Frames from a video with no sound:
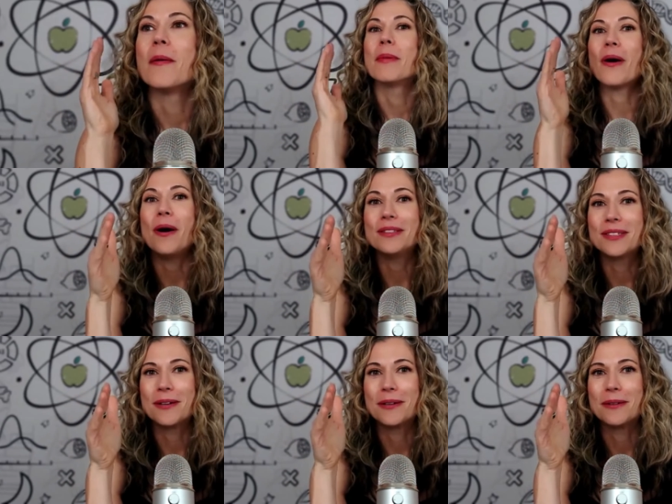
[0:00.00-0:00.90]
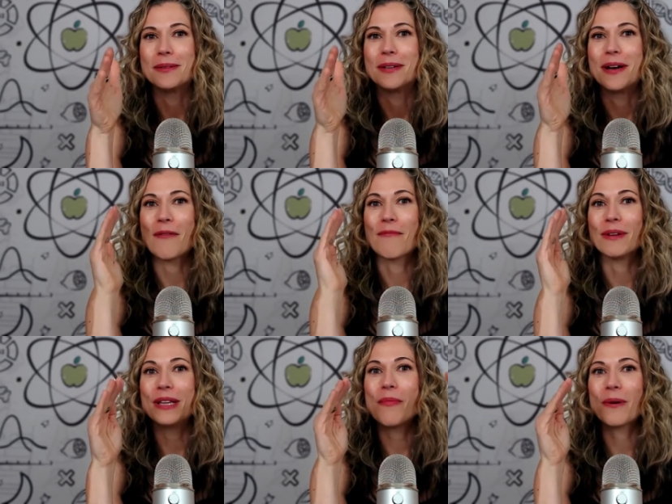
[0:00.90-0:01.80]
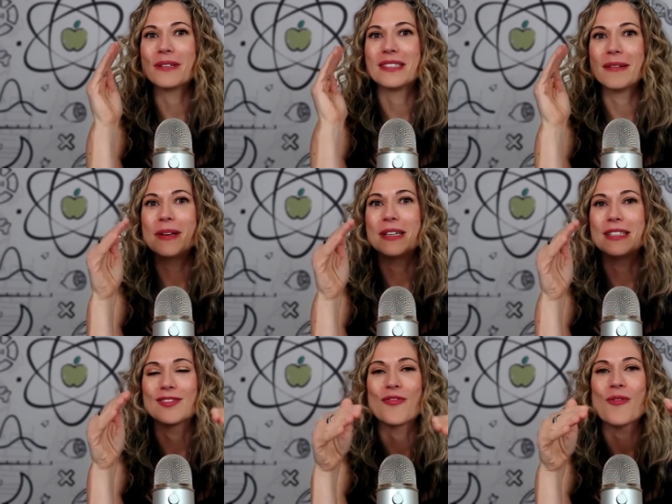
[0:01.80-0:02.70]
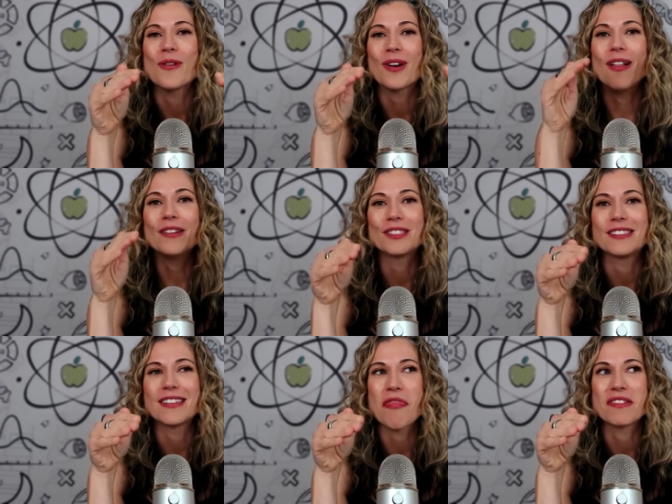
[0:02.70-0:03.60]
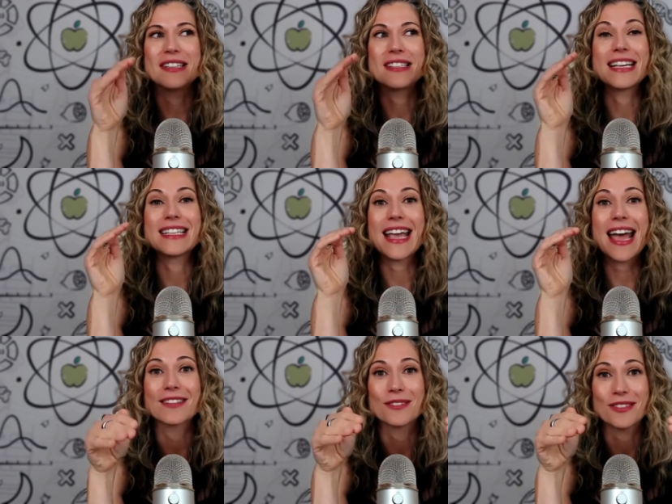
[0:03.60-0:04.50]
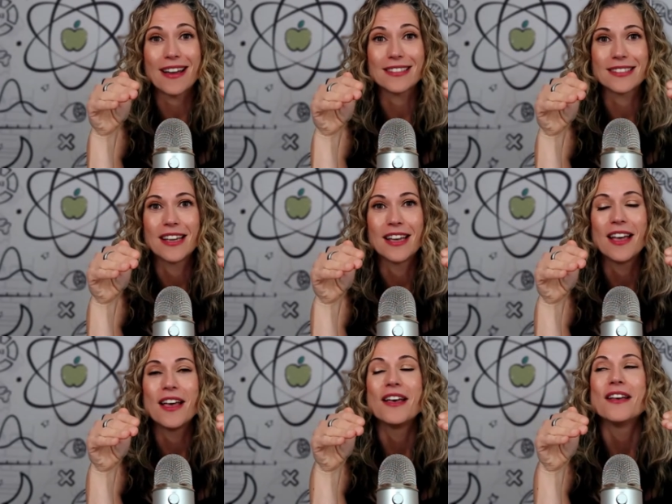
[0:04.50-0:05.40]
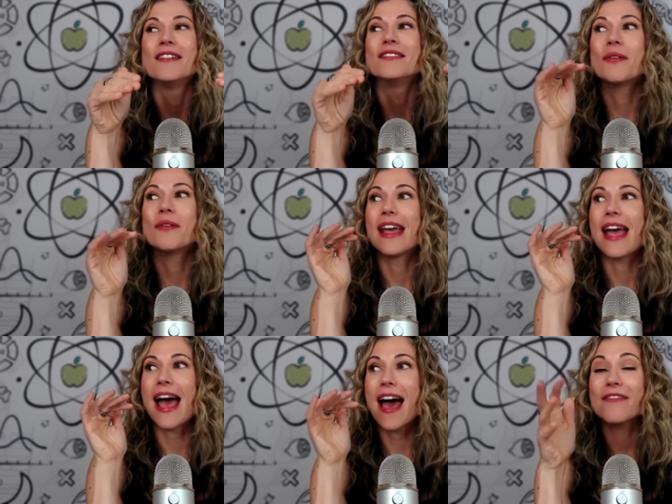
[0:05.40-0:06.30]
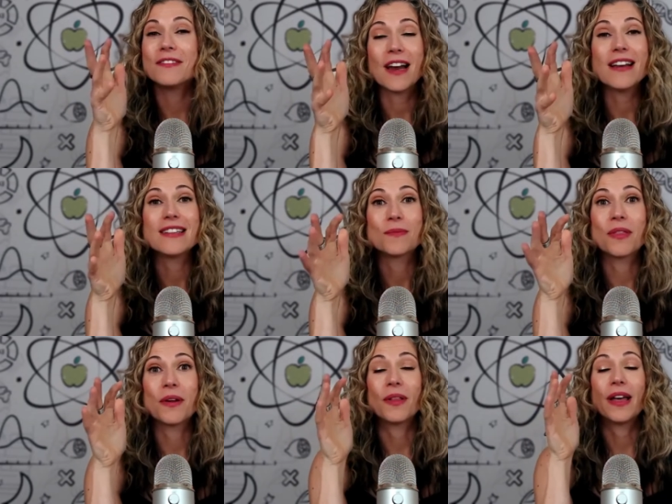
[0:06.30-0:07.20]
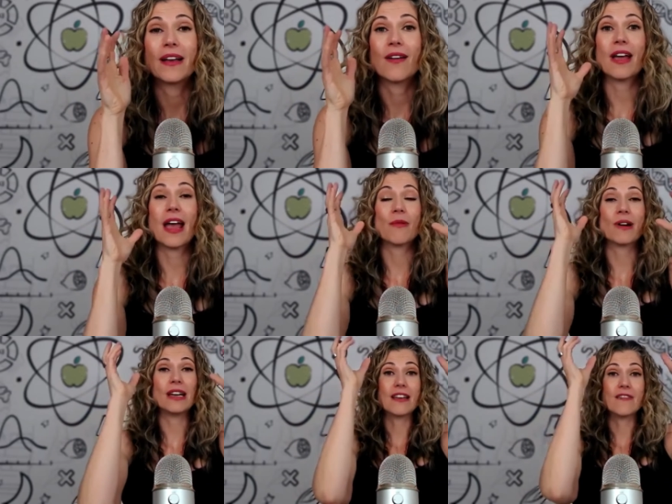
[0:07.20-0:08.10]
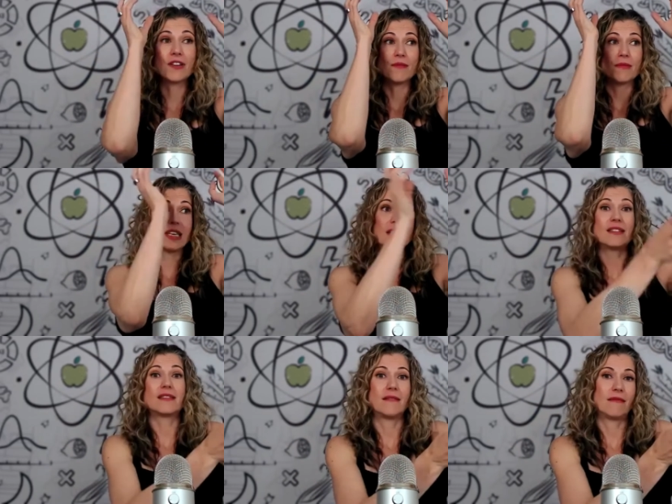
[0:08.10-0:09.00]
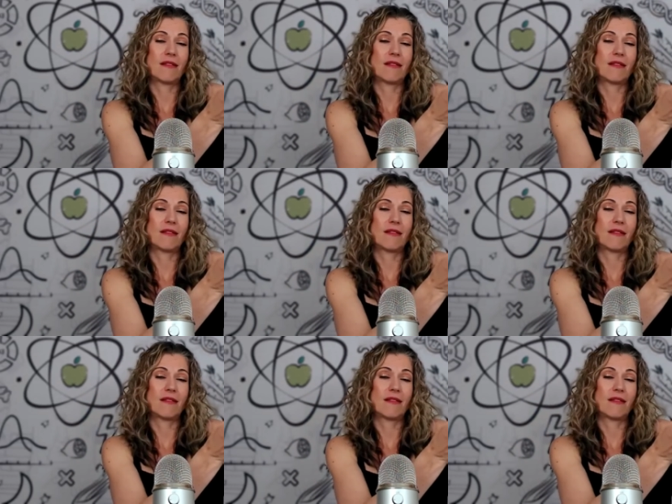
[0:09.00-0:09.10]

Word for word: But also, a really important stimulus for collagen synthesis is exercise. So they have studies where they're like, okay, we're going to give you this